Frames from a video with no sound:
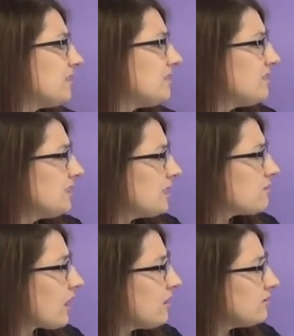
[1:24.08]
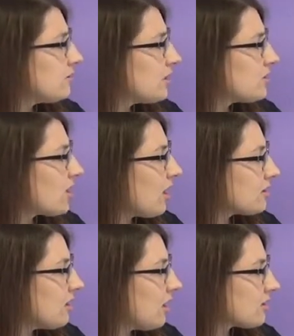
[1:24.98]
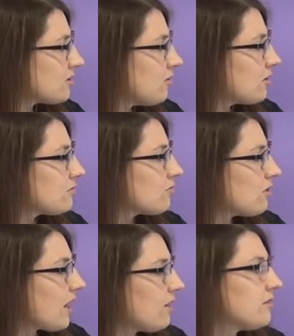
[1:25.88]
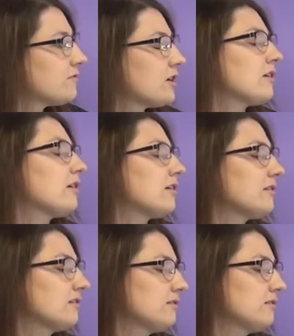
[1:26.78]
Does he growl during chalk talks or roar out of turn?